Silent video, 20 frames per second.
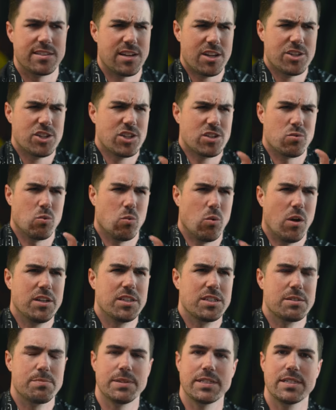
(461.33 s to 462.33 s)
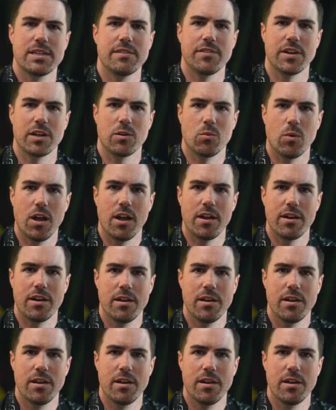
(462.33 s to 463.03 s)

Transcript: not just one specific one.